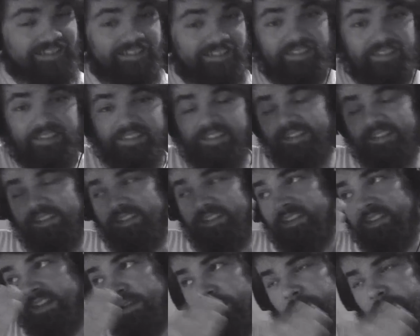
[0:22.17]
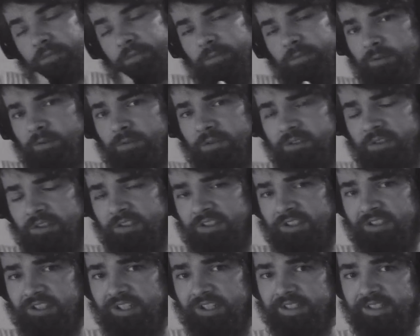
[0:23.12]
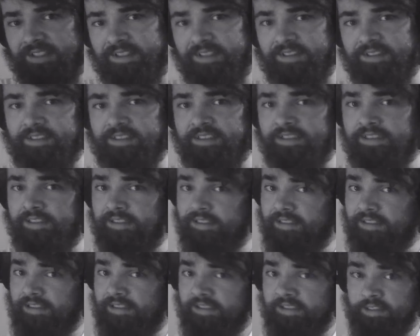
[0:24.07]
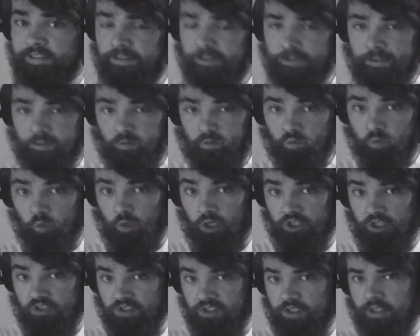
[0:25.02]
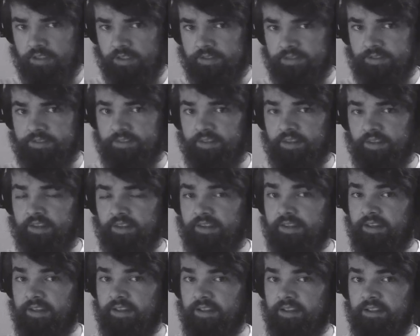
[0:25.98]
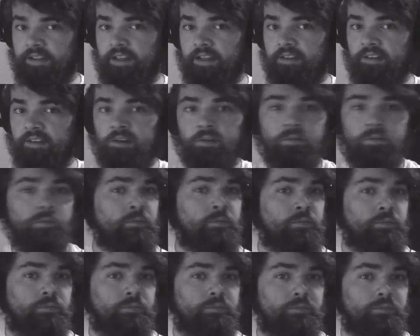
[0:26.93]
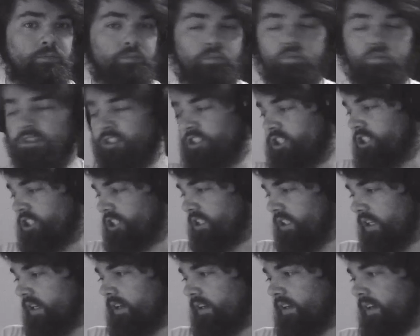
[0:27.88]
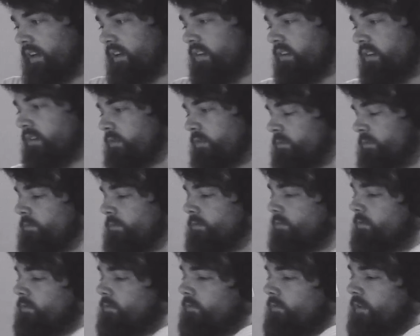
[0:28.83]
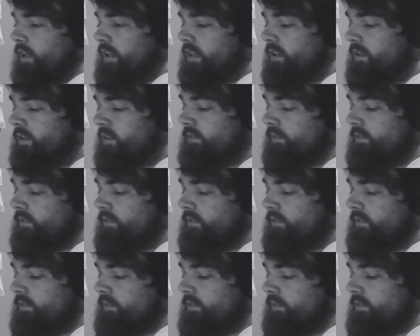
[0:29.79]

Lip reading: the night before, I worked on The King in Yellow, which I have right here.